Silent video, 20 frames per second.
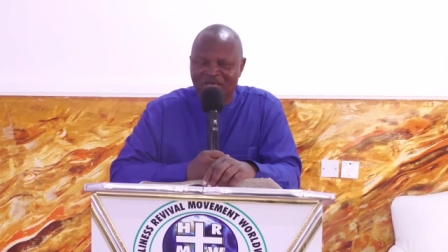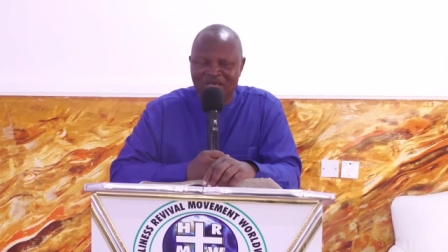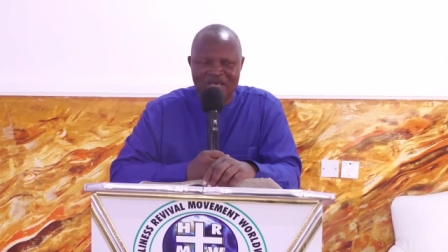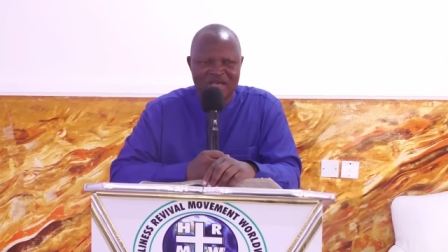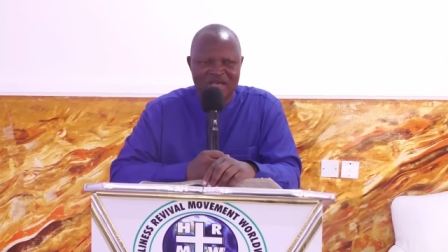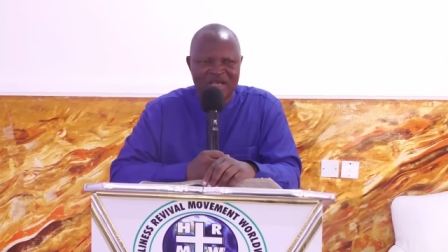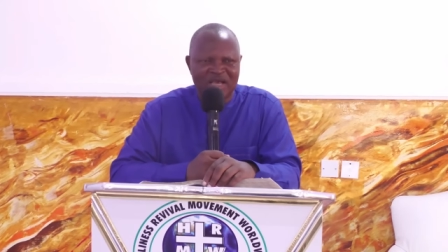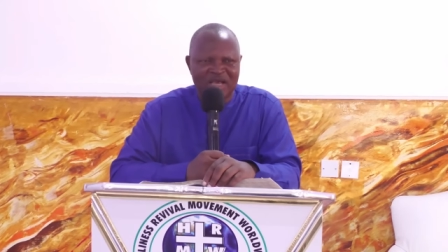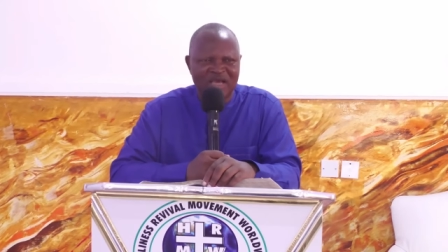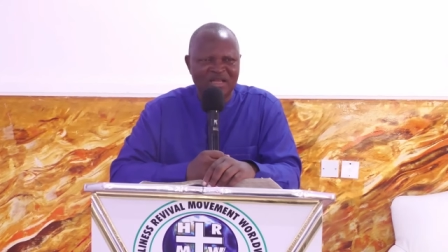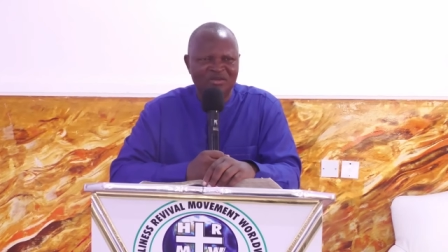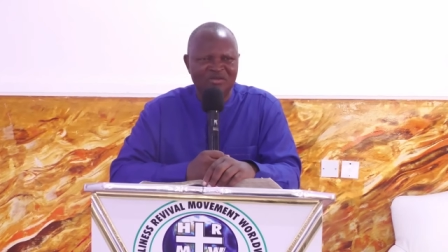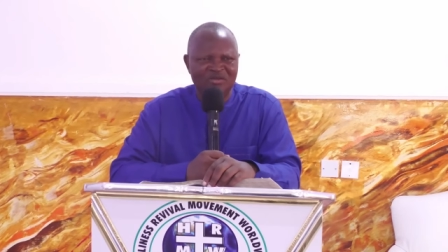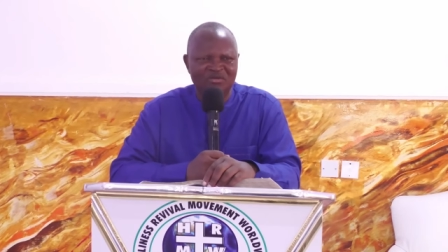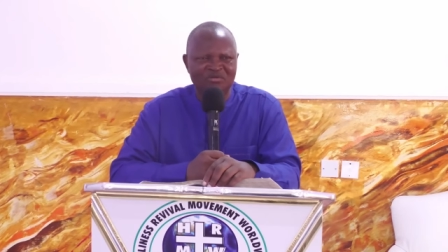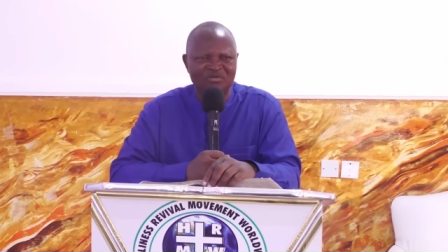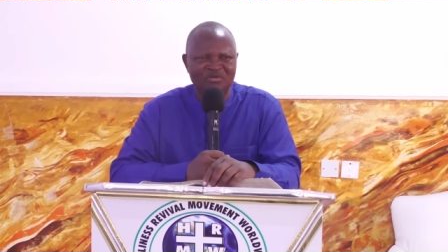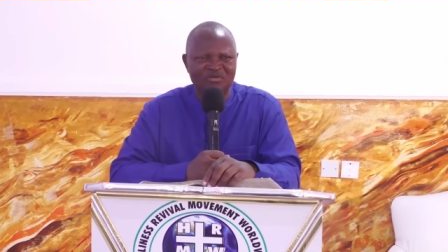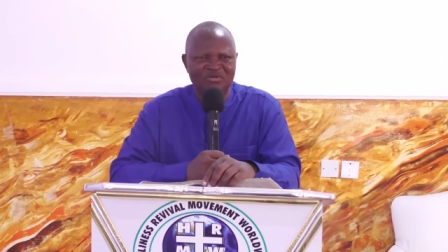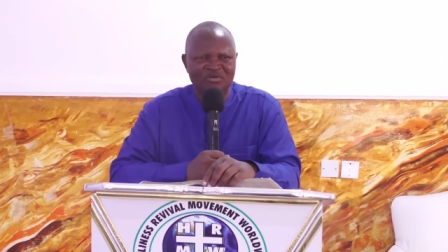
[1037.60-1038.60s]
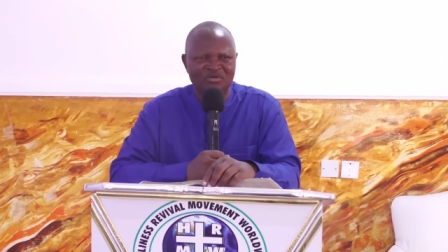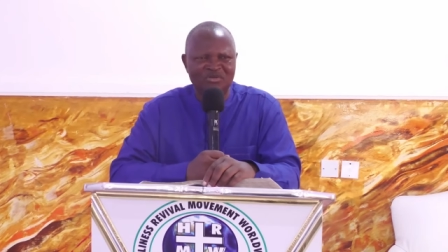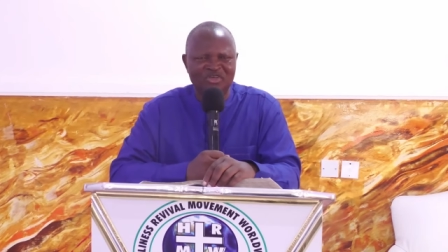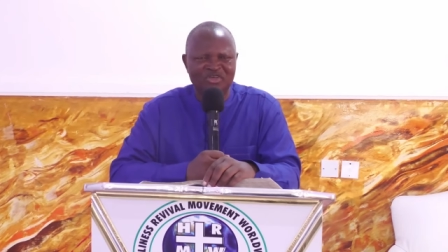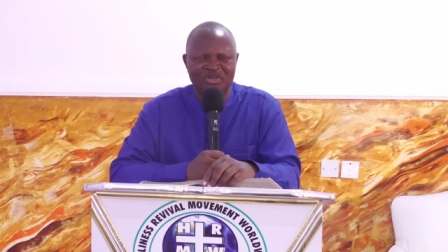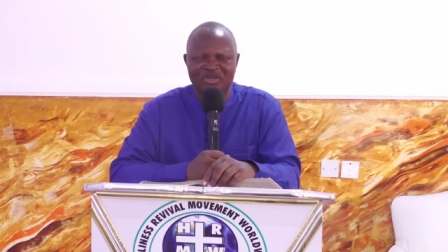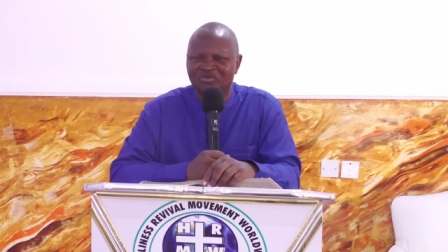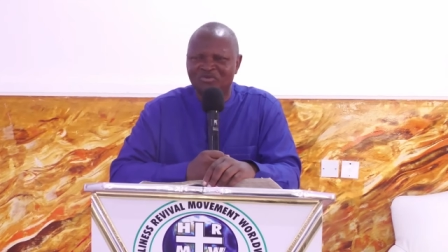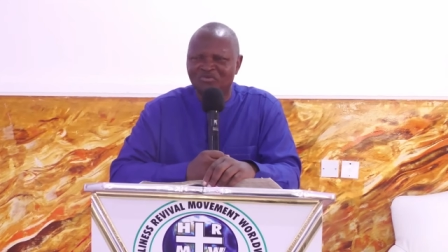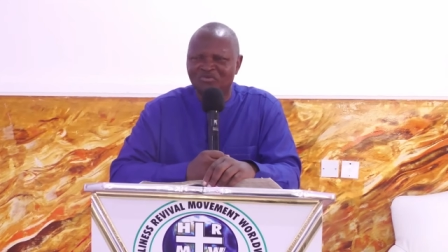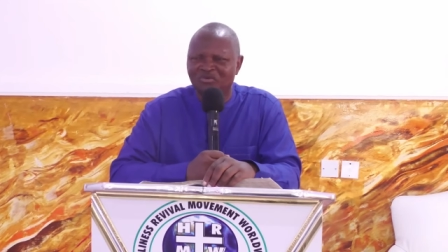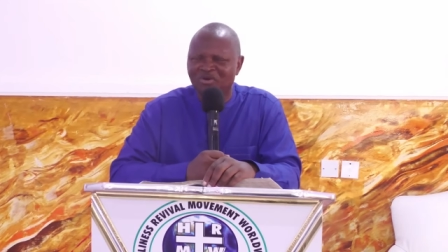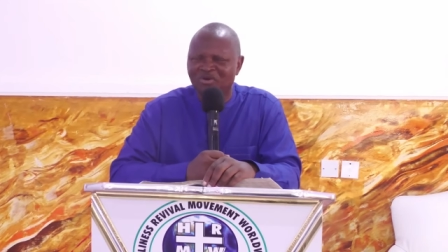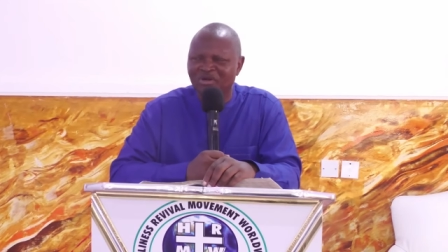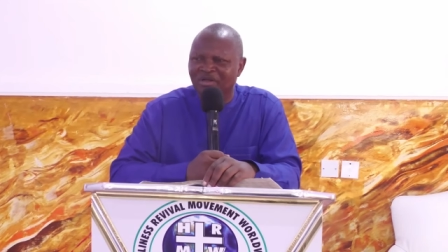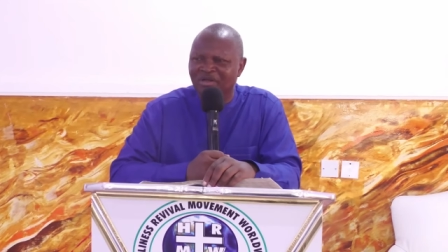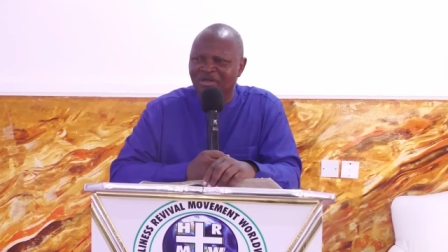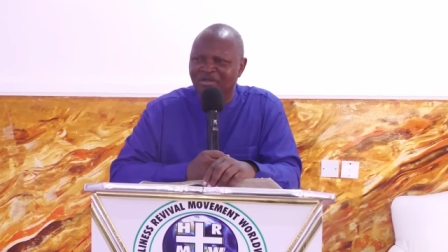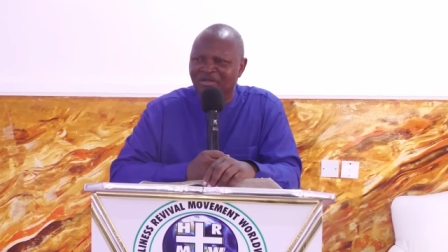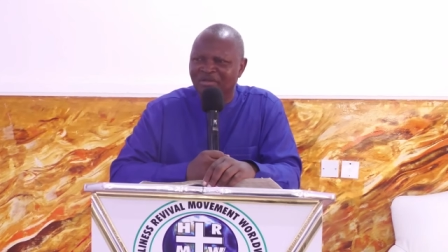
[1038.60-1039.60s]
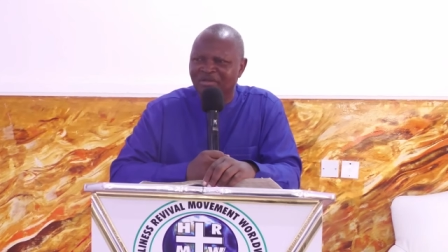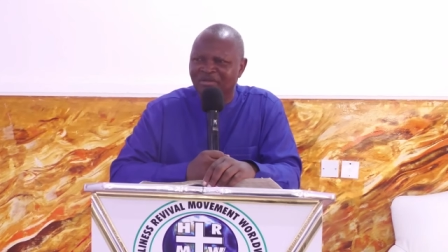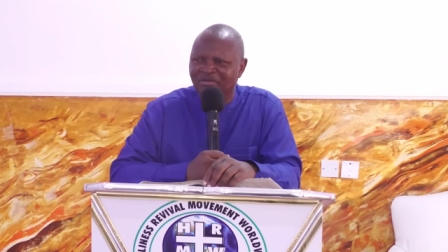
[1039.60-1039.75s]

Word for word: Can you not judge one another?